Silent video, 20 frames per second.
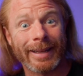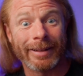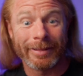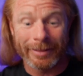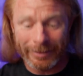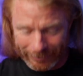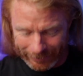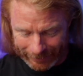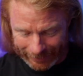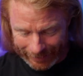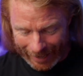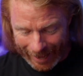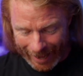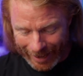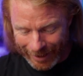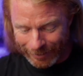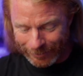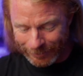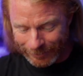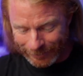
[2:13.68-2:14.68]
Let's see
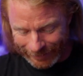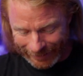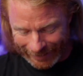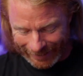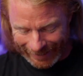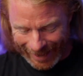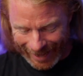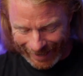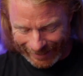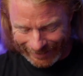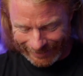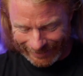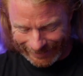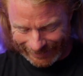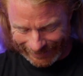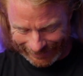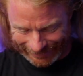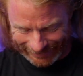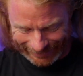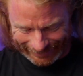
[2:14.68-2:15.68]
AOC in
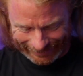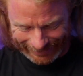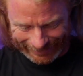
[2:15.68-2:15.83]
action.